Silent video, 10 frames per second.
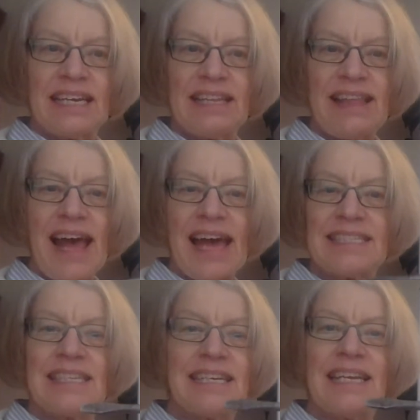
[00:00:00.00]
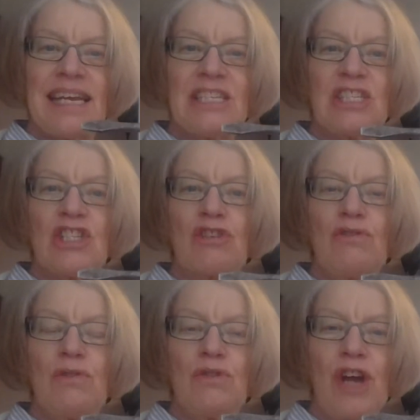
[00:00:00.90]
that is a
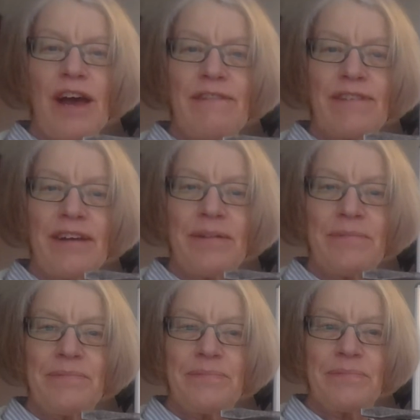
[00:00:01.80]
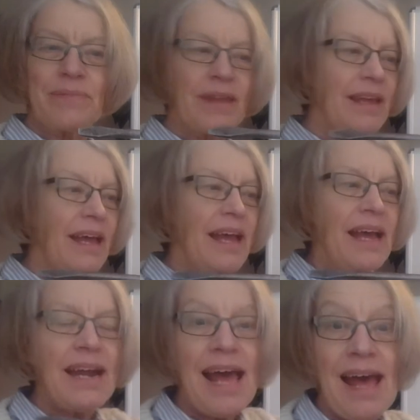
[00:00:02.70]
screwdriver.
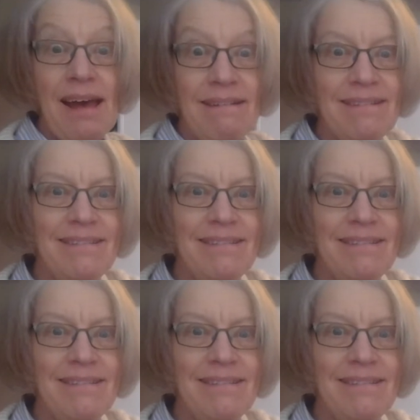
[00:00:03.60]
Now,